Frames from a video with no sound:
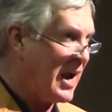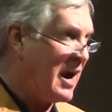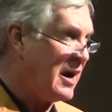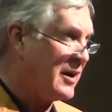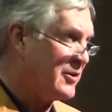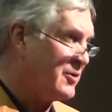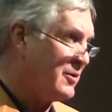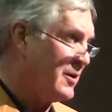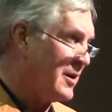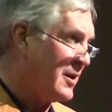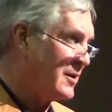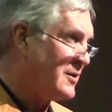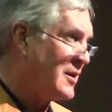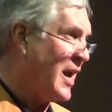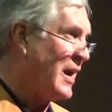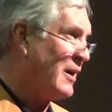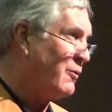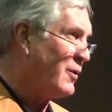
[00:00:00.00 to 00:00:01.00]
character and
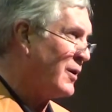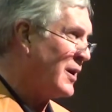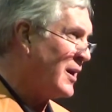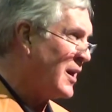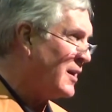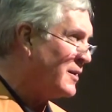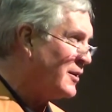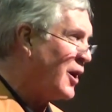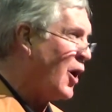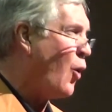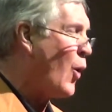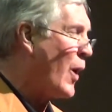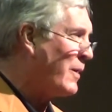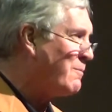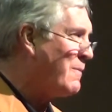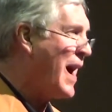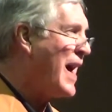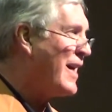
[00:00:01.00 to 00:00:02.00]
integrity and
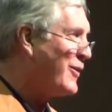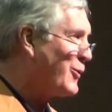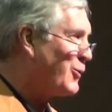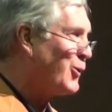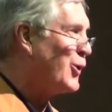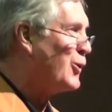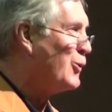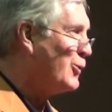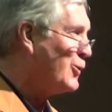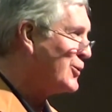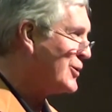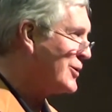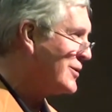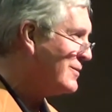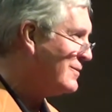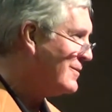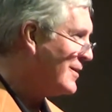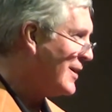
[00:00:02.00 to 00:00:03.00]
going by the rules.